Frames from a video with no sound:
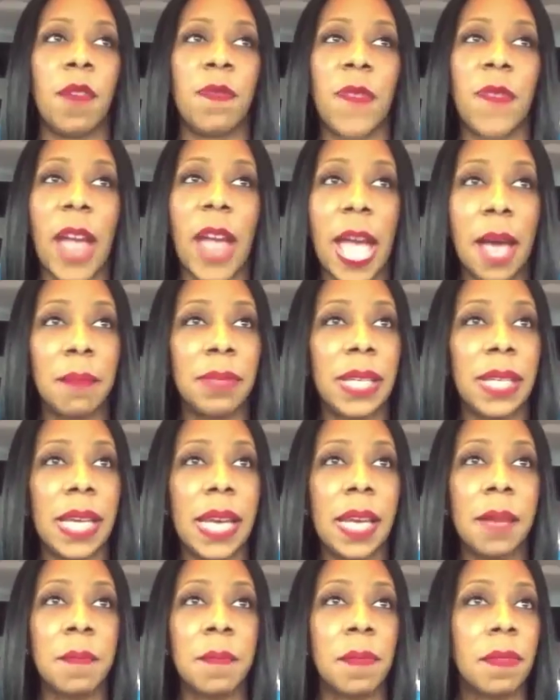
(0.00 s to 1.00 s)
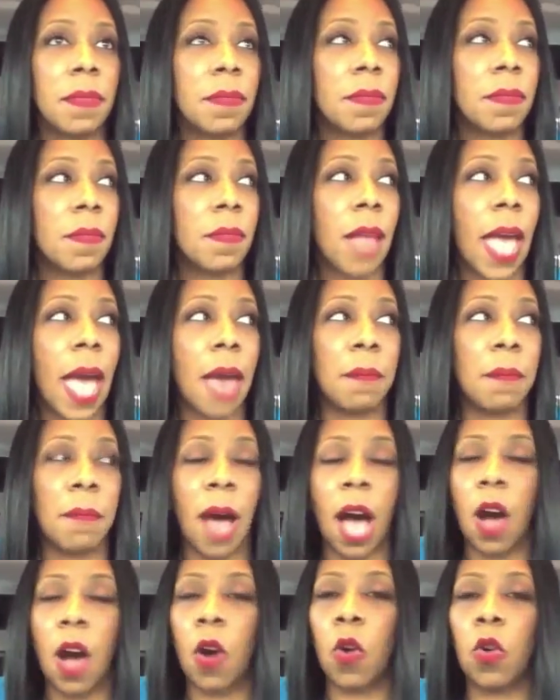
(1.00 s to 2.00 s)
family, had
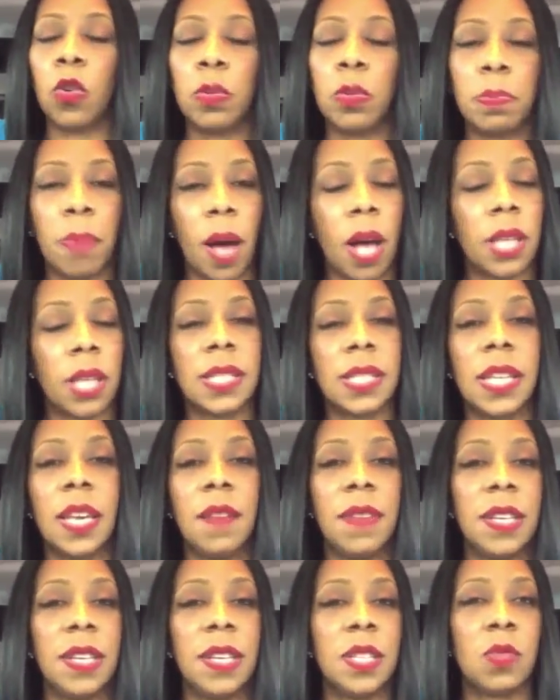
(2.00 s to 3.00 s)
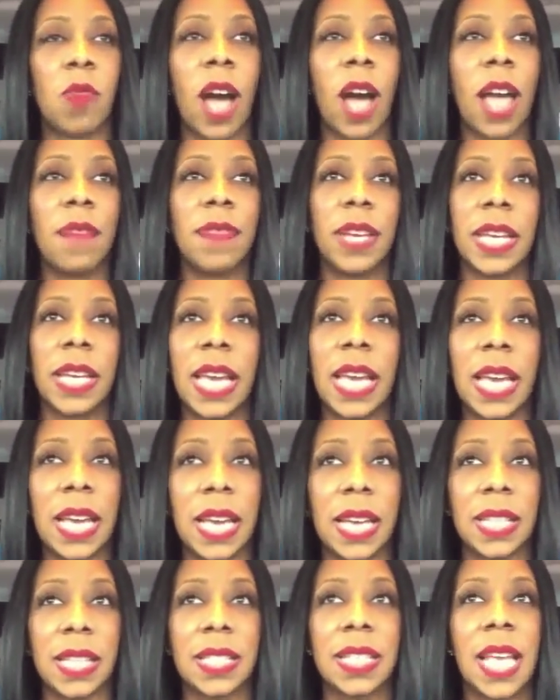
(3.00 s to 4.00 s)
my old boss leave his wife and
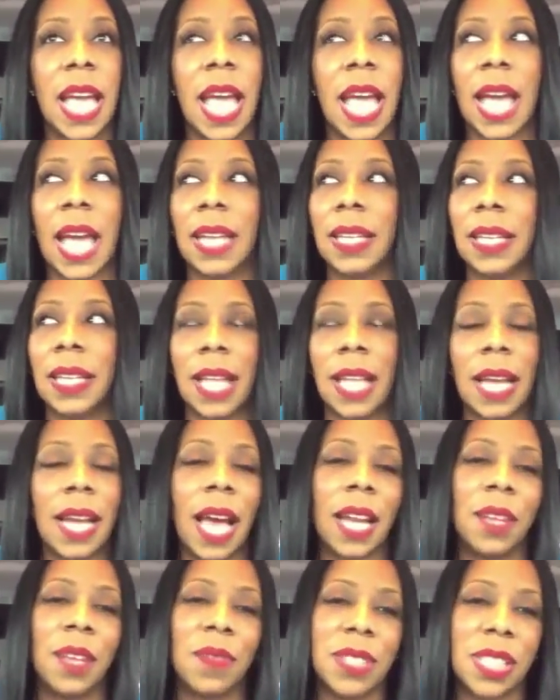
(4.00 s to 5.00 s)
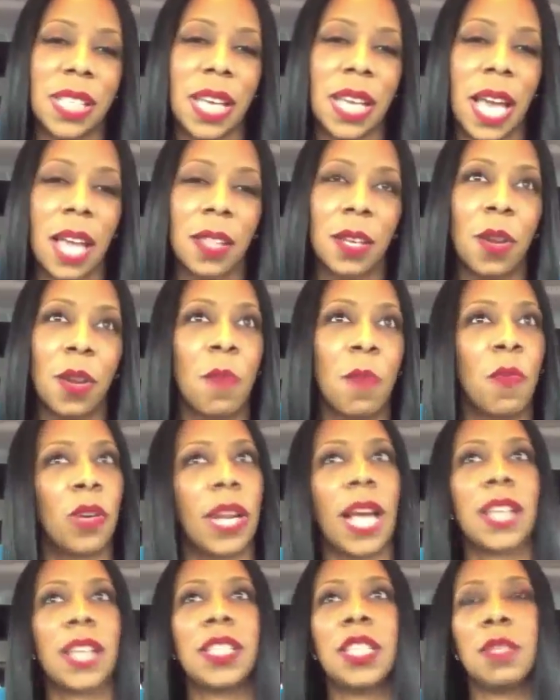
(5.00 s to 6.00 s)
kids, and look, they're not even together no more.
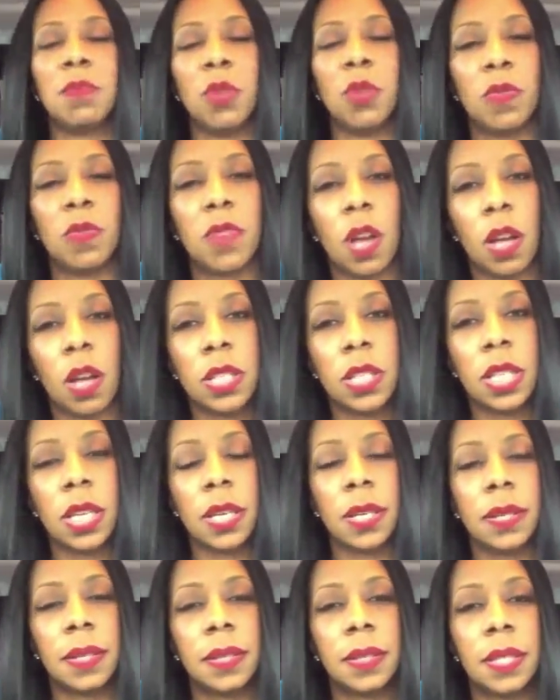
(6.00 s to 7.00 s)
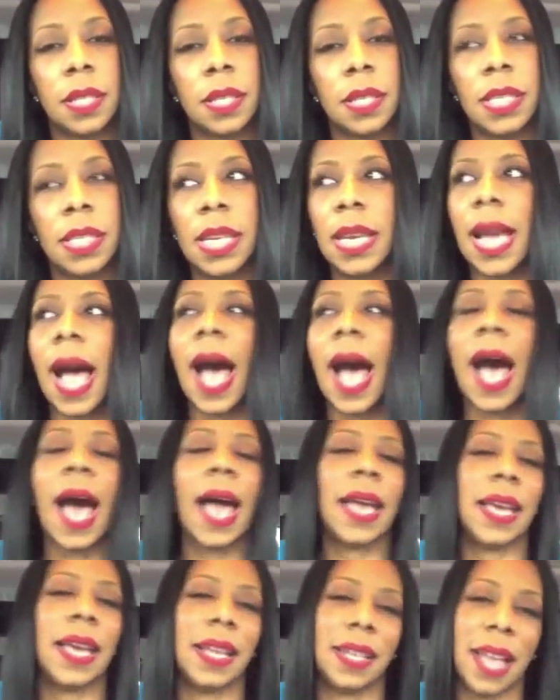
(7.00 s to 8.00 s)
Now she's moved on to
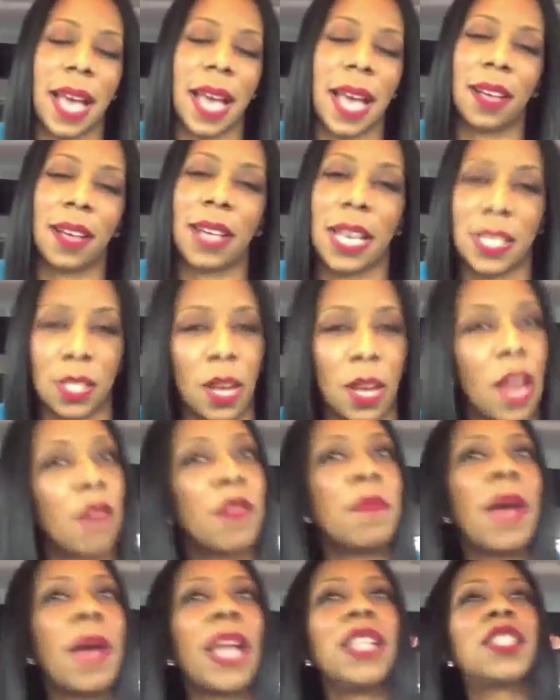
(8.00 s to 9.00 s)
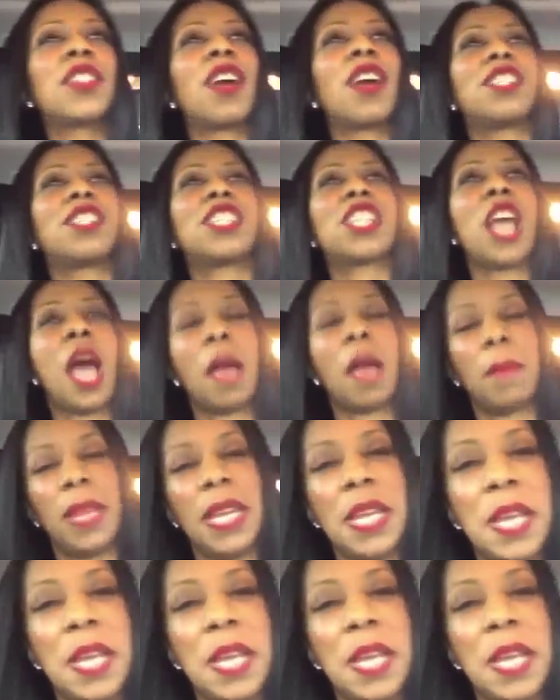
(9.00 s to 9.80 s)
T.I. and okay, so everybody starts chiming